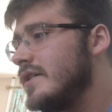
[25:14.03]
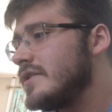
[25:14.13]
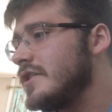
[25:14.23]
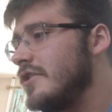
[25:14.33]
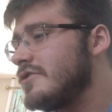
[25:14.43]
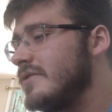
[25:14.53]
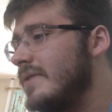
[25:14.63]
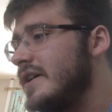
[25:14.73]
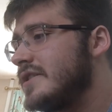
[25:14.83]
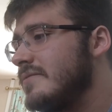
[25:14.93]
So
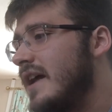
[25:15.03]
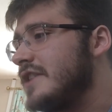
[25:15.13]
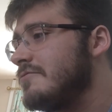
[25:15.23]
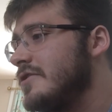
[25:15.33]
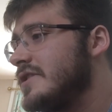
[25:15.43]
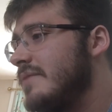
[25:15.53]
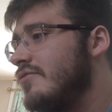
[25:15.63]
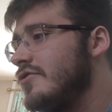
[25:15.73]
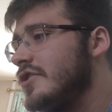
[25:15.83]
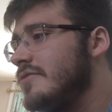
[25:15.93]
here's some last ones they
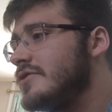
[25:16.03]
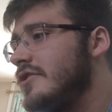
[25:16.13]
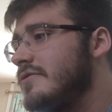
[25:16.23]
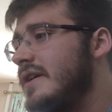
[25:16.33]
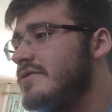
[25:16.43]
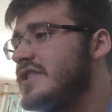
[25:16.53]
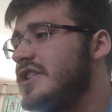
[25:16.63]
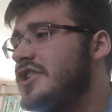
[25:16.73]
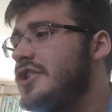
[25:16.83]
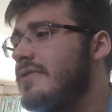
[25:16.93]
brought up. So there was the
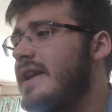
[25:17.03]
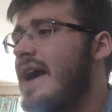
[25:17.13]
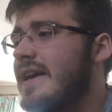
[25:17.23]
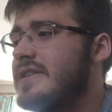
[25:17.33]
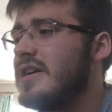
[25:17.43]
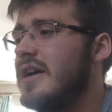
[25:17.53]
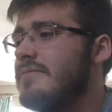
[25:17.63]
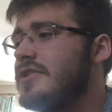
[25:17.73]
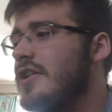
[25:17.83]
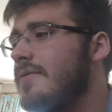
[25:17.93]
Q&A
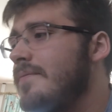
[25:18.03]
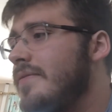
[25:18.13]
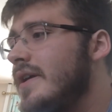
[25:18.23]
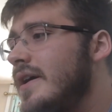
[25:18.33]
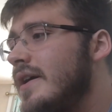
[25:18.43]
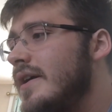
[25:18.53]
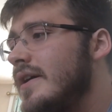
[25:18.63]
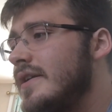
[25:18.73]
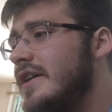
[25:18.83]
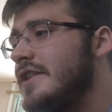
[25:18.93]
time. So
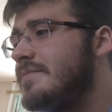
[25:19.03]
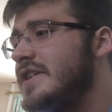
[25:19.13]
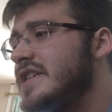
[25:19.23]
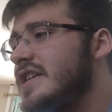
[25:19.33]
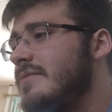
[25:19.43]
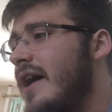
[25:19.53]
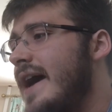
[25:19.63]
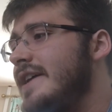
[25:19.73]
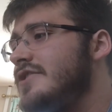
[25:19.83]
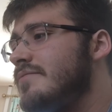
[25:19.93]
this bit says about
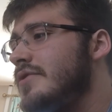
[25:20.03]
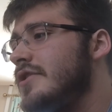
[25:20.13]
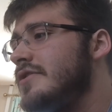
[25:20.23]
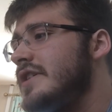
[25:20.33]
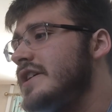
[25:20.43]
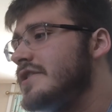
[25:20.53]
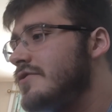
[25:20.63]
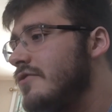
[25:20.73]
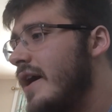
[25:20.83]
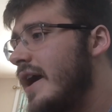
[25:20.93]
Agent Burn is
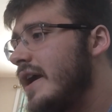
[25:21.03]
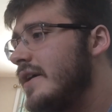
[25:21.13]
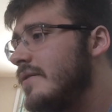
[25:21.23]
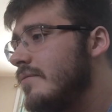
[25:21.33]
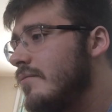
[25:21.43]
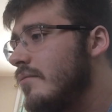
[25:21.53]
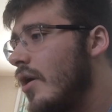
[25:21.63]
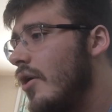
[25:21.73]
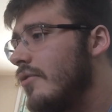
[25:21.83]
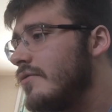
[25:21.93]
grey,
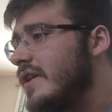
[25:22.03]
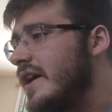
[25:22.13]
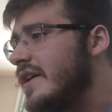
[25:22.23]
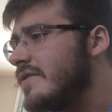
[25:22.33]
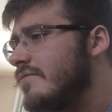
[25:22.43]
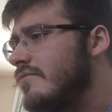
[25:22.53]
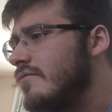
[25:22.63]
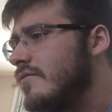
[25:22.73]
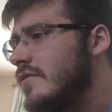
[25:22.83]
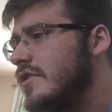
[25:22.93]
motley.
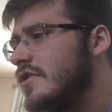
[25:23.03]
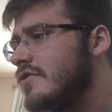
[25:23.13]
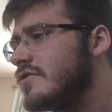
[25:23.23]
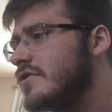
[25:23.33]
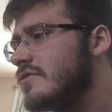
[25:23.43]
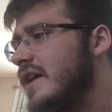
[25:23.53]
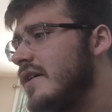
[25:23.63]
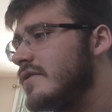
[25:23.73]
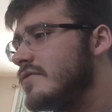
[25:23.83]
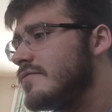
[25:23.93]
I don't know what
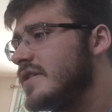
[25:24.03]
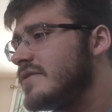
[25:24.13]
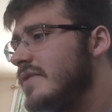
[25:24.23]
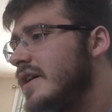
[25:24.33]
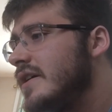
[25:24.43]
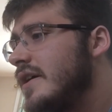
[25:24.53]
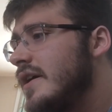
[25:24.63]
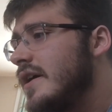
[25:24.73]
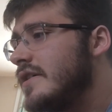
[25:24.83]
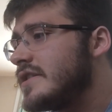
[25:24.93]
that's meant to mean.
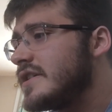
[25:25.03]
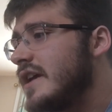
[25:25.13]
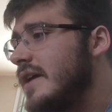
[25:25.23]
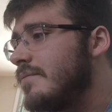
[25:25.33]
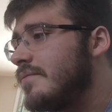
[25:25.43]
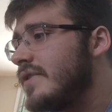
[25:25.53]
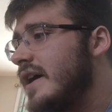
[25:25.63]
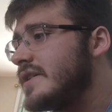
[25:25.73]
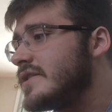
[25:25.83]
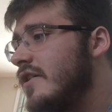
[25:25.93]
And it says, in
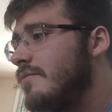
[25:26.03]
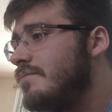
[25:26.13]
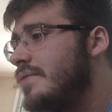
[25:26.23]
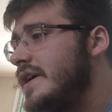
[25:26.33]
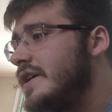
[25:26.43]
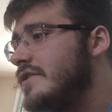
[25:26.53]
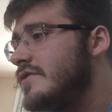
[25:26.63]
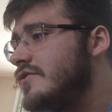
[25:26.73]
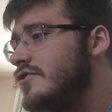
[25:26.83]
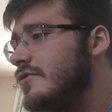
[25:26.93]
place of
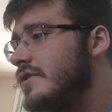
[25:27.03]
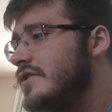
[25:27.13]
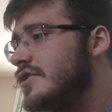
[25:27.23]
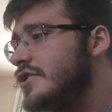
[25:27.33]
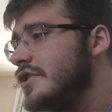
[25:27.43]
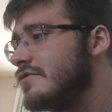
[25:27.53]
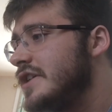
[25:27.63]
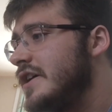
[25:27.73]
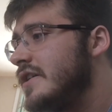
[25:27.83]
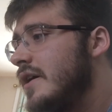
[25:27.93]
B during
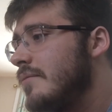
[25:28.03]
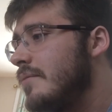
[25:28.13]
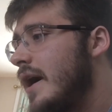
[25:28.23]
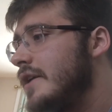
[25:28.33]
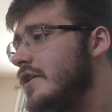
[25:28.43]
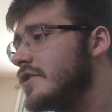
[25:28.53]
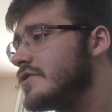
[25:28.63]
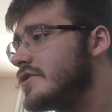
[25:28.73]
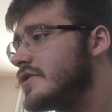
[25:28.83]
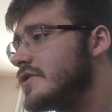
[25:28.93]
shooting, man
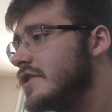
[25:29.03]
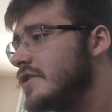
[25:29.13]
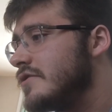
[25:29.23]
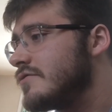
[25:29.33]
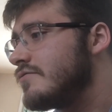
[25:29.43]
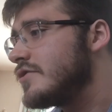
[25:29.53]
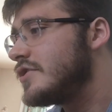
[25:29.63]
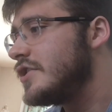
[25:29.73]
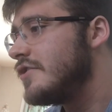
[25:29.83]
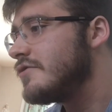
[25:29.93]
on stills was
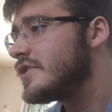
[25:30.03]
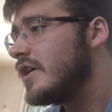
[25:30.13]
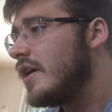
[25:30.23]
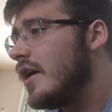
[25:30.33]
used.